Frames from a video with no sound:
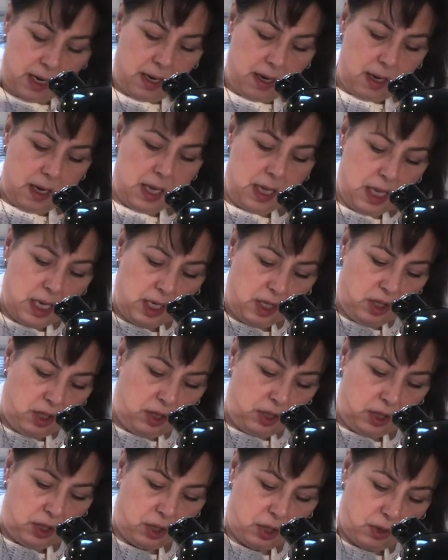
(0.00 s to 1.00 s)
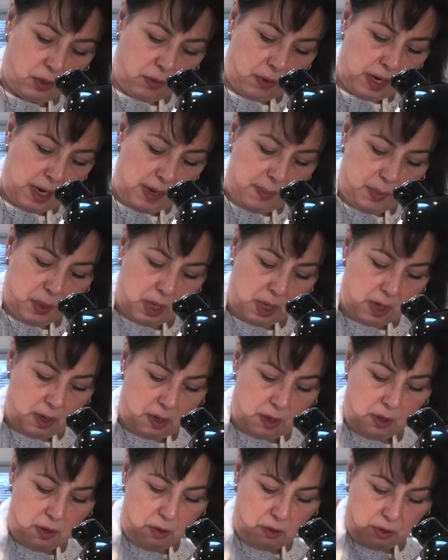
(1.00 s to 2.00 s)
And then just scrape
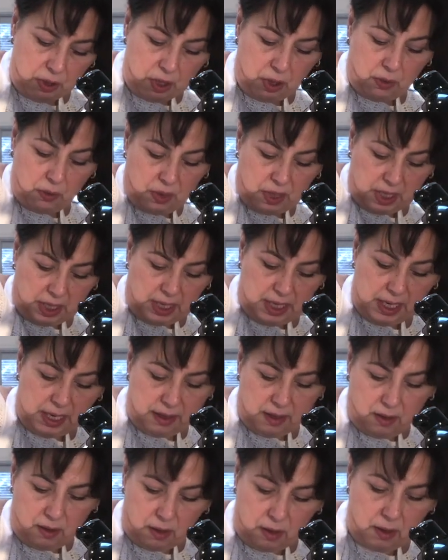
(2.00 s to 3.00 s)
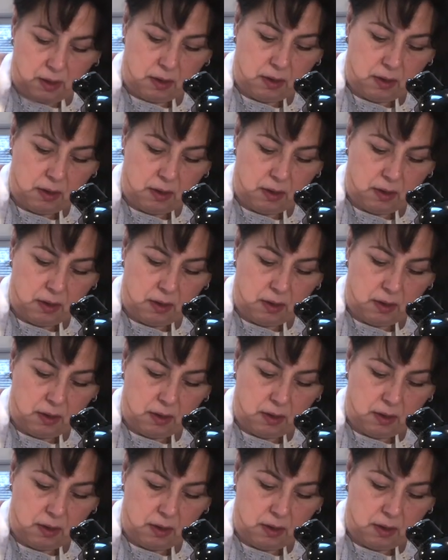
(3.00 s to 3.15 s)
your dough together.